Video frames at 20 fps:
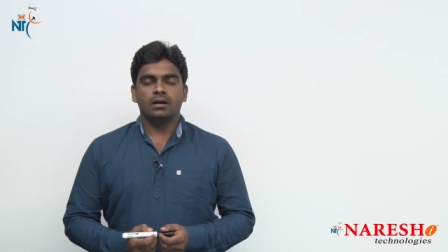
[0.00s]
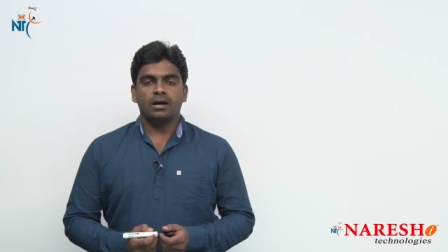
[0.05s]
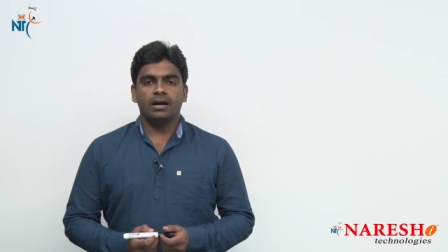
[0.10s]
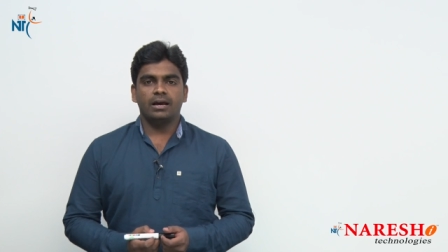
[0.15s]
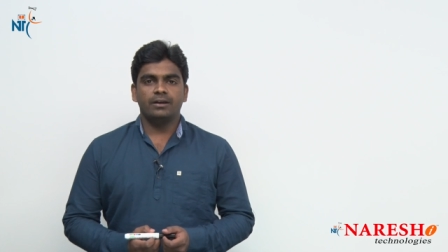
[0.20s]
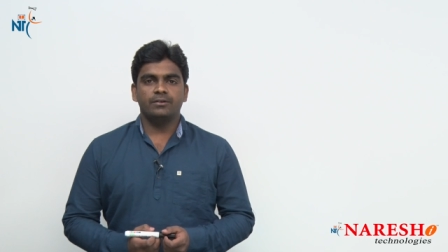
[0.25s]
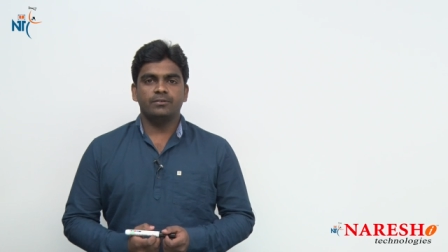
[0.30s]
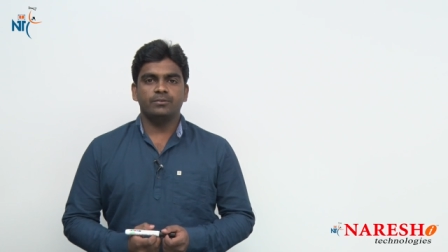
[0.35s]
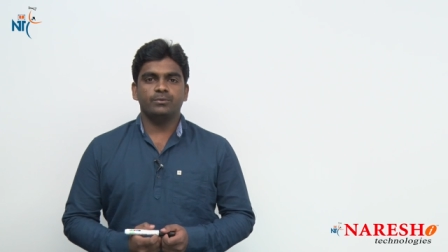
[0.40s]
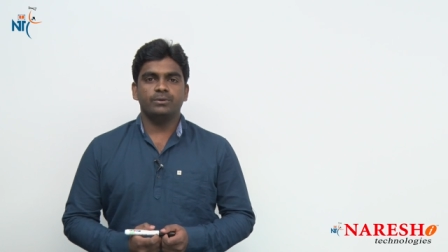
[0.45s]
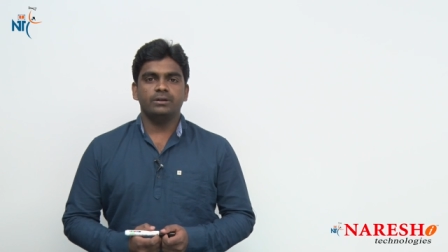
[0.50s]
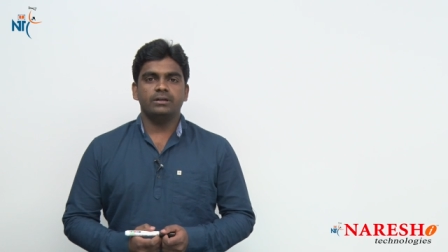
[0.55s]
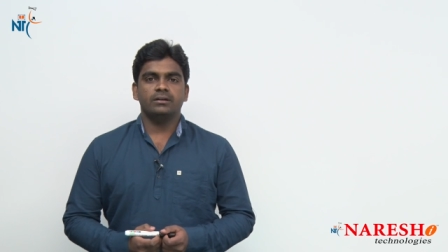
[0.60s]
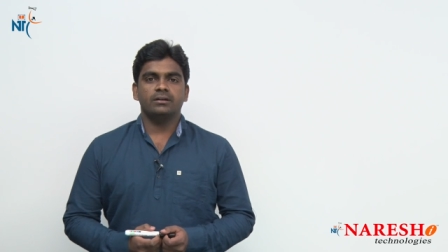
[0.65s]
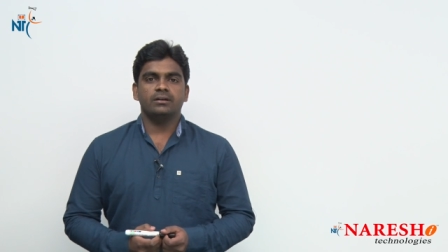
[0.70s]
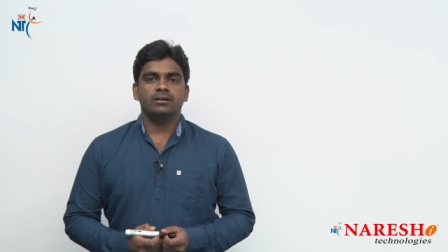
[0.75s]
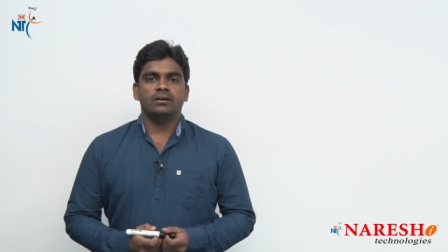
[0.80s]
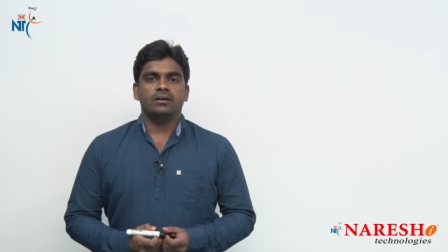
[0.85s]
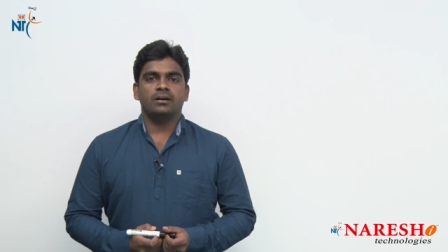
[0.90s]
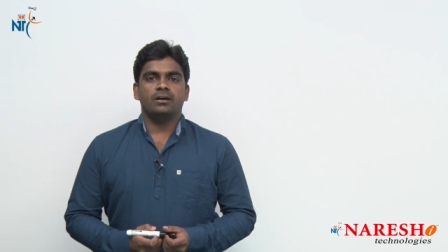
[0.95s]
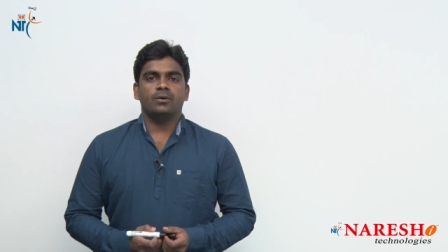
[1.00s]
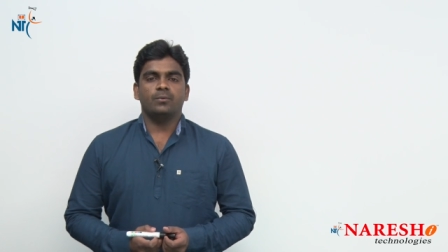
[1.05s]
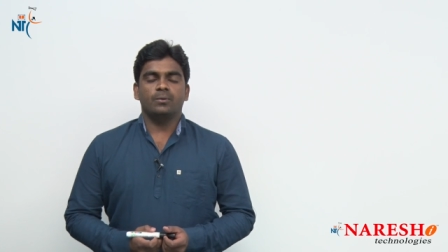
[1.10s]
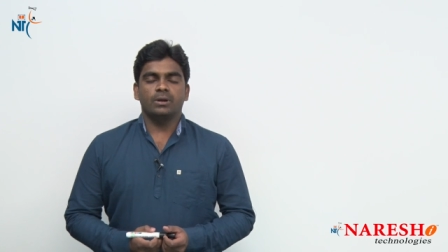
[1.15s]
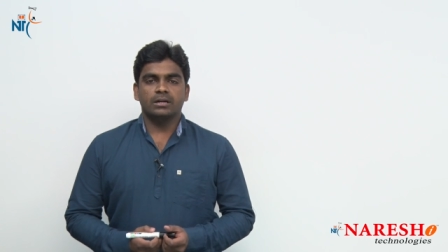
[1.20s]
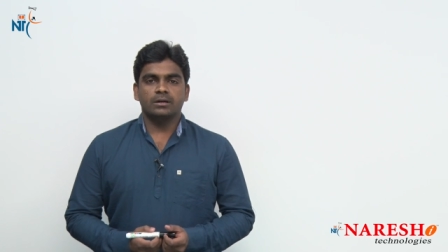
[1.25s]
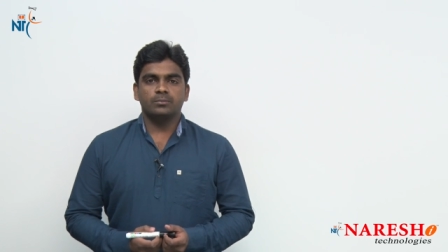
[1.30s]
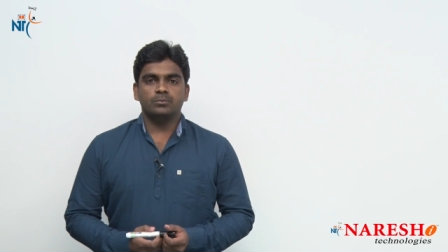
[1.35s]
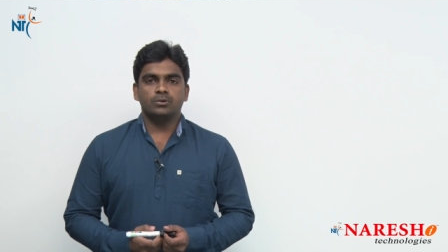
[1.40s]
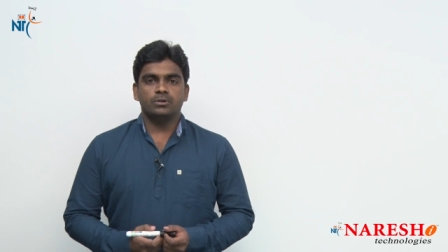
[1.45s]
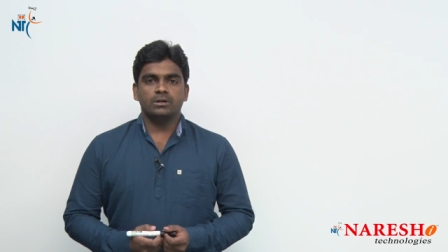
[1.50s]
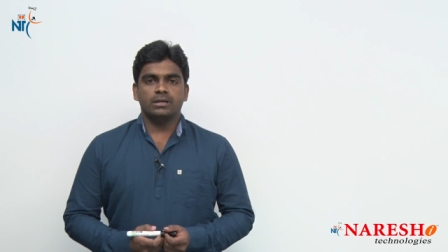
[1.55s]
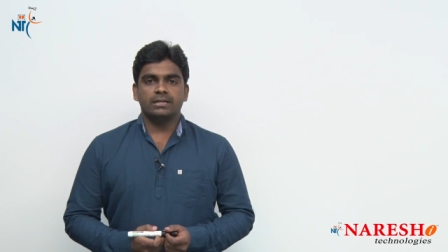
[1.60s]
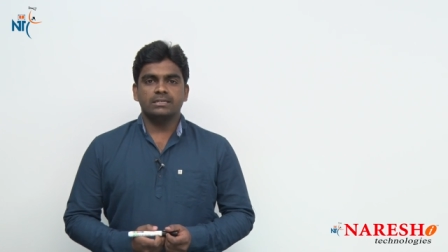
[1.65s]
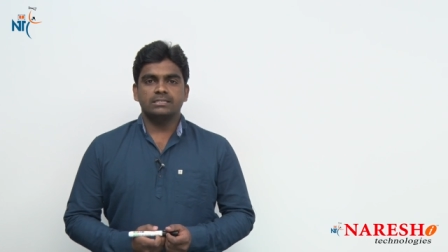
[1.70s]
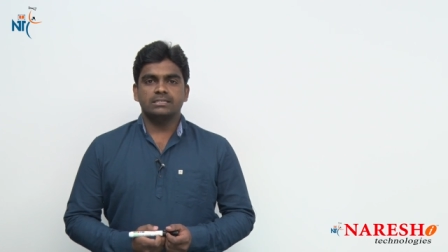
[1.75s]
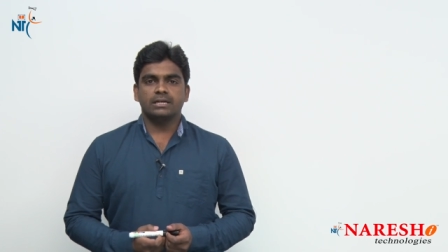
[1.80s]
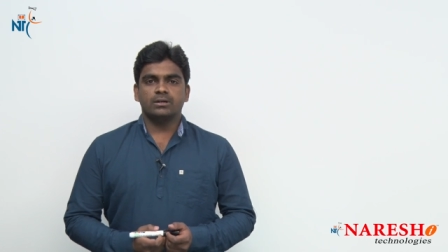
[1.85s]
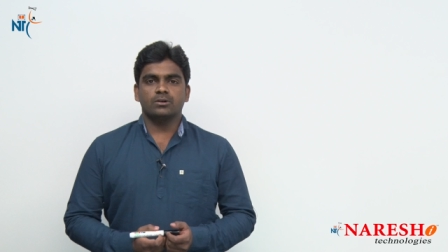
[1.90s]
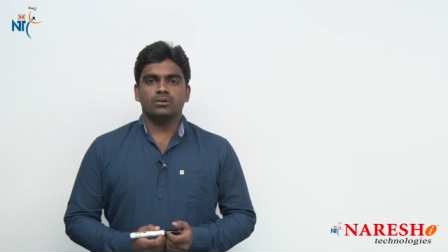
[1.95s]
Hi everyone, welcome to
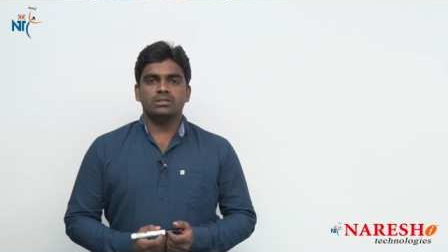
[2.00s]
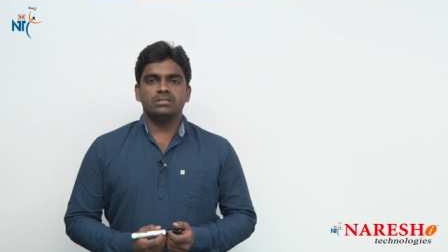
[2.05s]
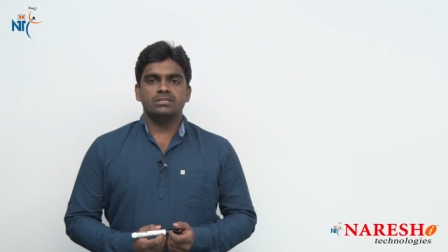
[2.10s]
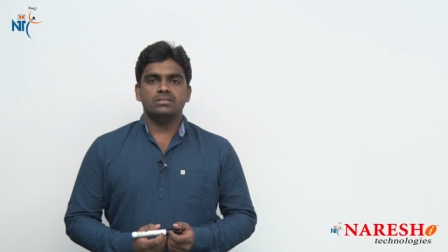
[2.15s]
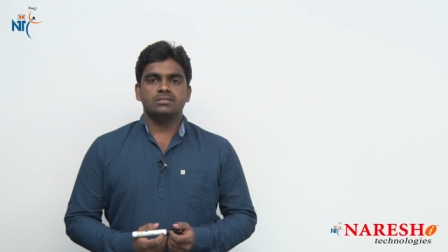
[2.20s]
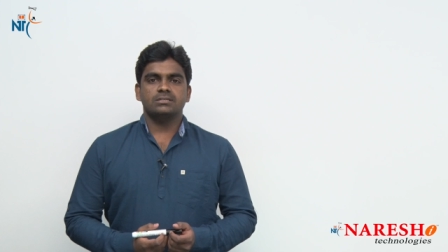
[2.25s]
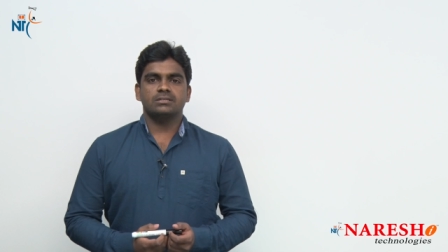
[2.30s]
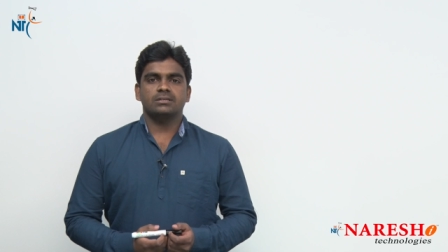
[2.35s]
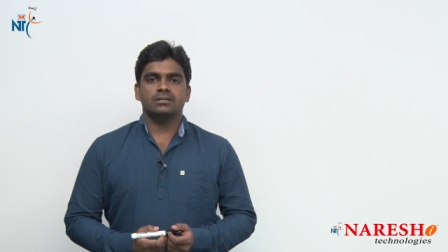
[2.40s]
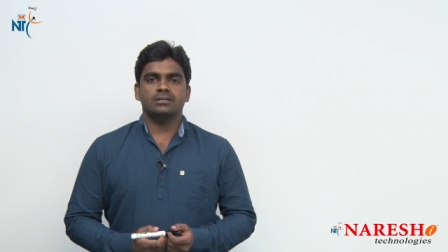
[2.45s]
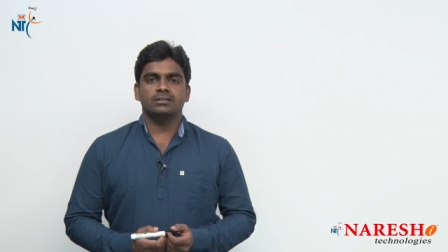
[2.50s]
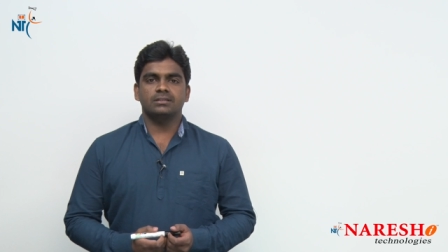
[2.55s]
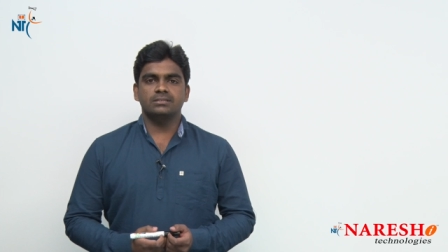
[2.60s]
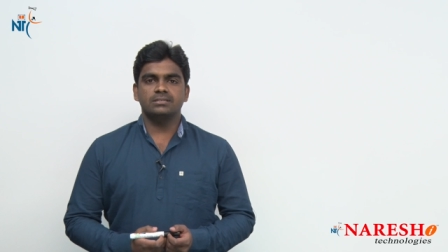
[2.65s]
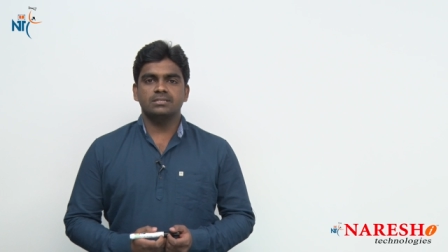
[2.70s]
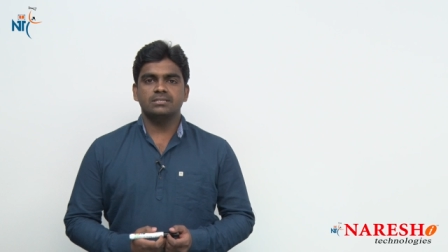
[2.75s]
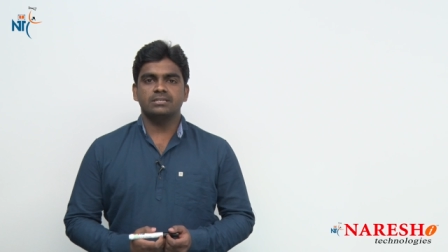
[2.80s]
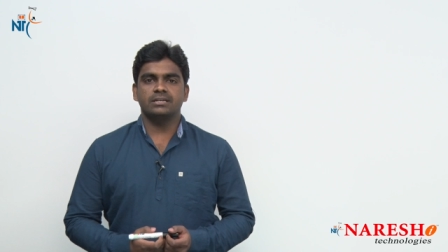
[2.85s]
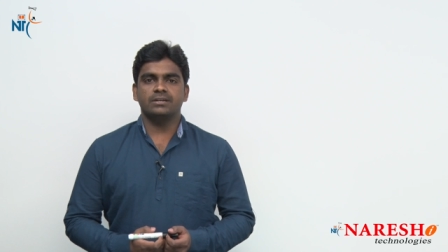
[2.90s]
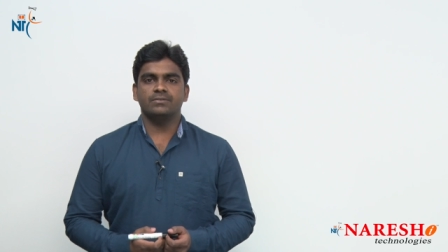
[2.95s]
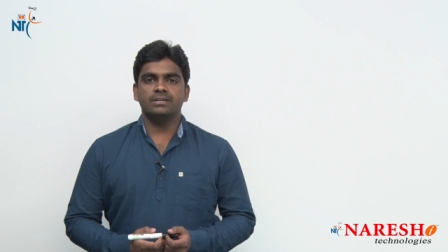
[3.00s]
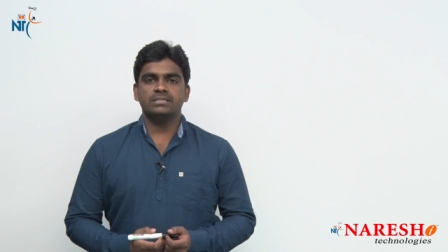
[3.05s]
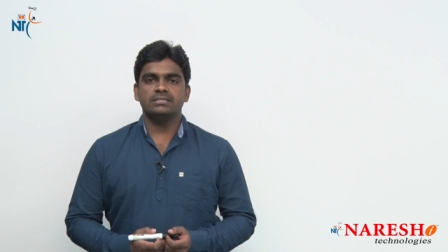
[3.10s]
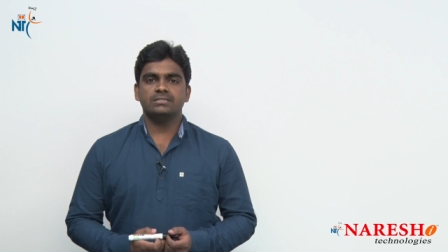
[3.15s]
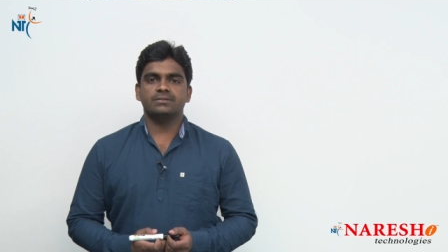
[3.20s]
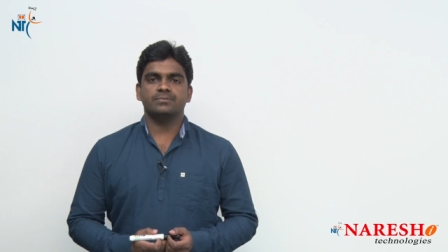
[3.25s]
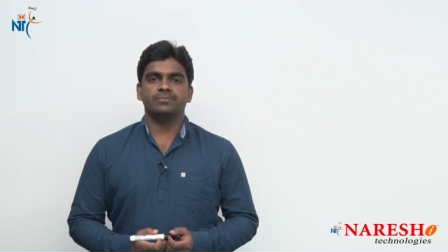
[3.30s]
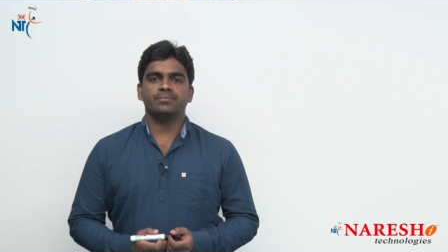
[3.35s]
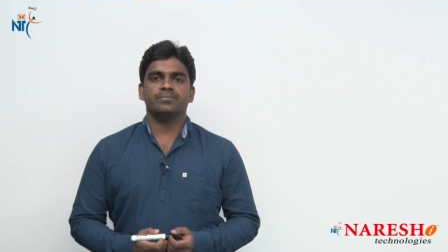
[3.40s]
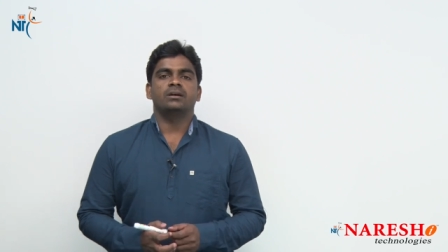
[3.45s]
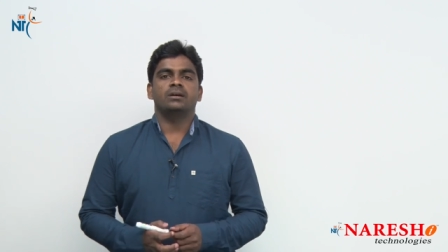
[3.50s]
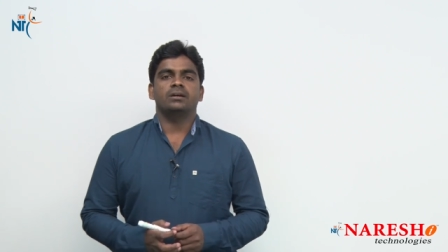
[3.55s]
Naresh Technologies. This is Srinivas.